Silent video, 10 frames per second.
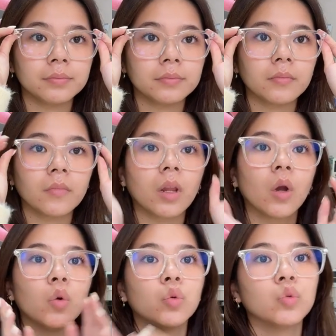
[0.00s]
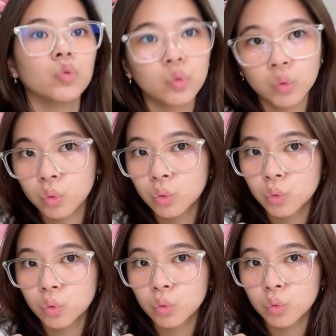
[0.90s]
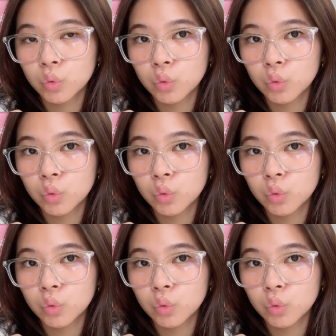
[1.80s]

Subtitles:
Nobody speaks.